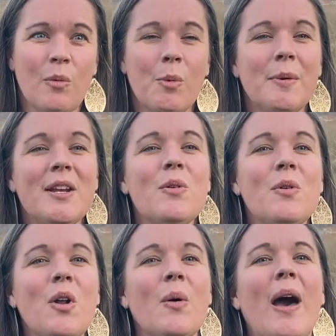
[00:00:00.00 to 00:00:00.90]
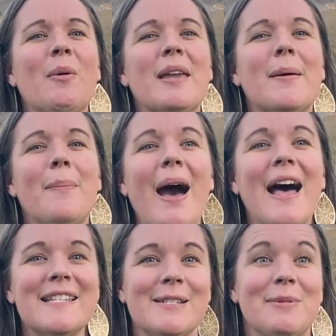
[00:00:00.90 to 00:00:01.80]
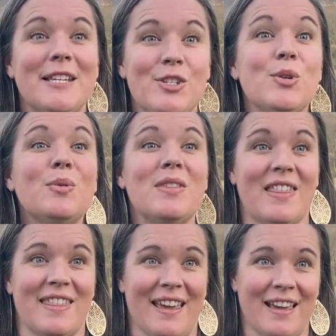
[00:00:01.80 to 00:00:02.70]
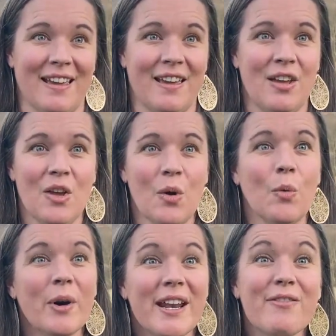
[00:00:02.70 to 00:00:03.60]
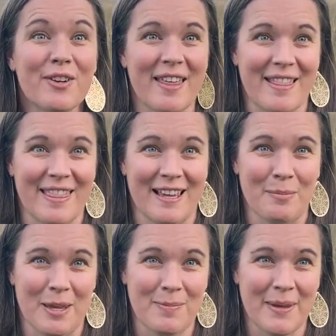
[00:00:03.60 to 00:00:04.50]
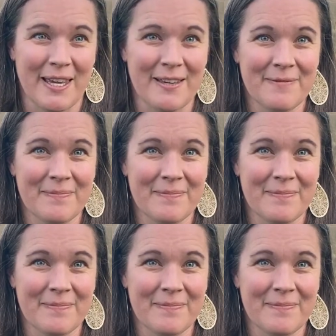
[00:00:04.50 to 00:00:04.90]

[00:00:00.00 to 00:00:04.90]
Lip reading: when we don't know how we can possibly do the thing, whatever that thing might be.